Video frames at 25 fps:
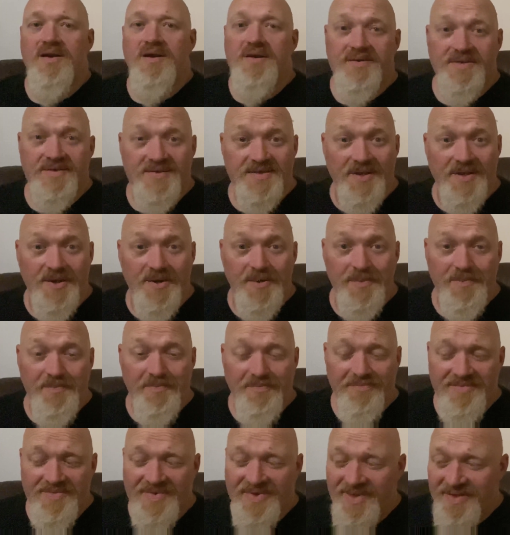So
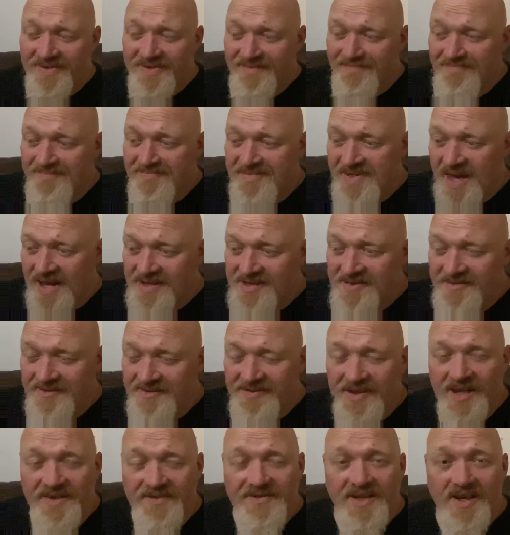that's the
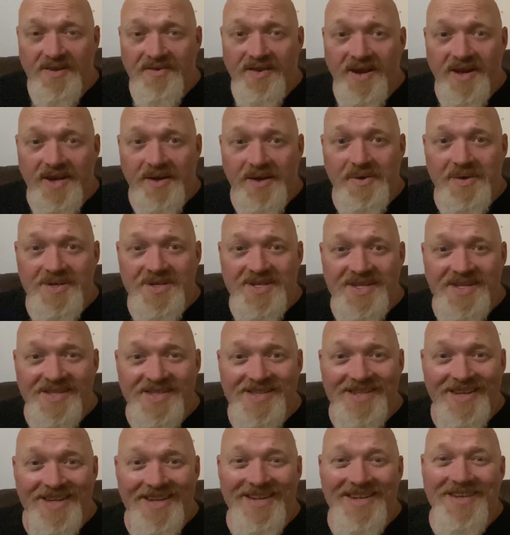5 love
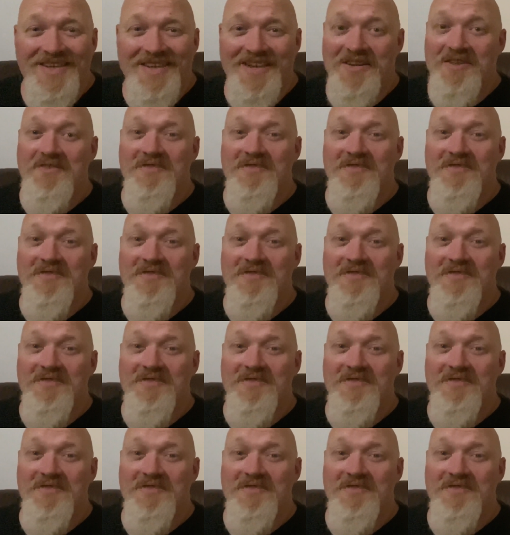languages in a